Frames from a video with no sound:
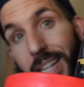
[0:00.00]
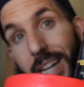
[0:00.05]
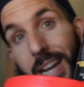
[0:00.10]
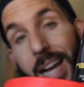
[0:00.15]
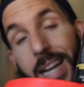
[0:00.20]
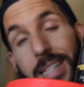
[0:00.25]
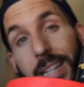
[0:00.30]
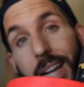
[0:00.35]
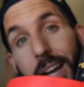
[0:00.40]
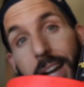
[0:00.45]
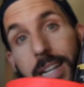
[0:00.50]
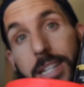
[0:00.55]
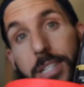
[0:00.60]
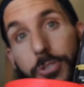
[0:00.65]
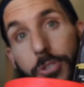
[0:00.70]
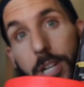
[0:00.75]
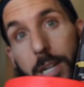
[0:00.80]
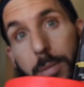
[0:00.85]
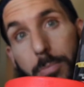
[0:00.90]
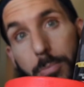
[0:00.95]
Tonight's
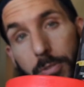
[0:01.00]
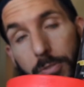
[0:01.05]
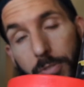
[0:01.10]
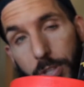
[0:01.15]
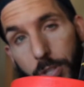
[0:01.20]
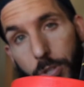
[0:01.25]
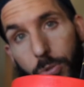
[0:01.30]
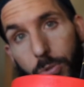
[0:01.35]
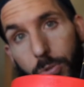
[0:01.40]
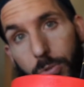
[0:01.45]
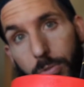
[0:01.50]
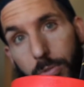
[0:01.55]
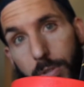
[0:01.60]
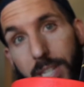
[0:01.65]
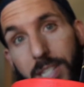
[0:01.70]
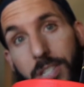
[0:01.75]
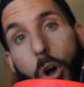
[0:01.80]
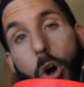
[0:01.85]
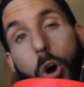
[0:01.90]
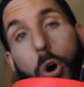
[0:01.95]
ice cream review
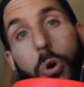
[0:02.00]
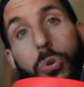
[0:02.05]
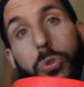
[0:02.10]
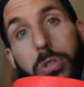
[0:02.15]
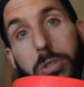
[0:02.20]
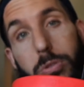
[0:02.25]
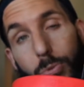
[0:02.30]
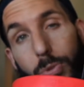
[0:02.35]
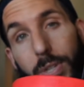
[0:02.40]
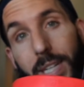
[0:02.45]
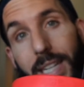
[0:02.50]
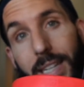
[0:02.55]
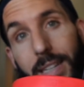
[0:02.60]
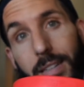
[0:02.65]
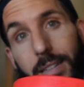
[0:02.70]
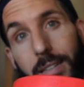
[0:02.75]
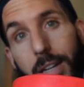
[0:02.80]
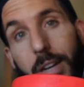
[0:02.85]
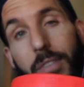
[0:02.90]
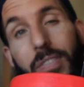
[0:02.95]
is all
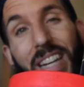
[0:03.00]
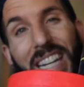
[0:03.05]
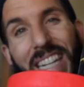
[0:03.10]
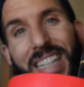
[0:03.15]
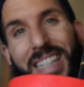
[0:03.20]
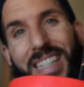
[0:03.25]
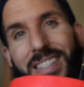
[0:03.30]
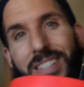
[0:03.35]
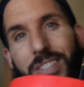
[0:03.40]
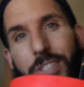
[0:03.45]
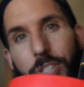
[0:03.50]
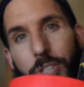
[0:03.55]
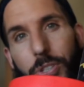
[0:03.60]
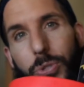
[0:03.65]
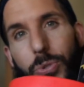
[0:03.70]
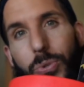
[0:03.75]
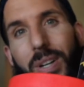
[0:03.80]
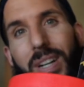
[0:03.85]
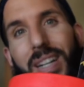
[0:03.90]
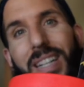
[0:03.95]
three of Edie's
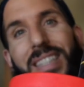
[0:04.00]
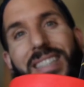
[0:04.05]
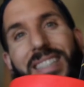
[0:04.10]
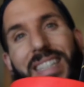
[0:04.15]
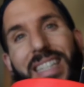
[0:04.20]
new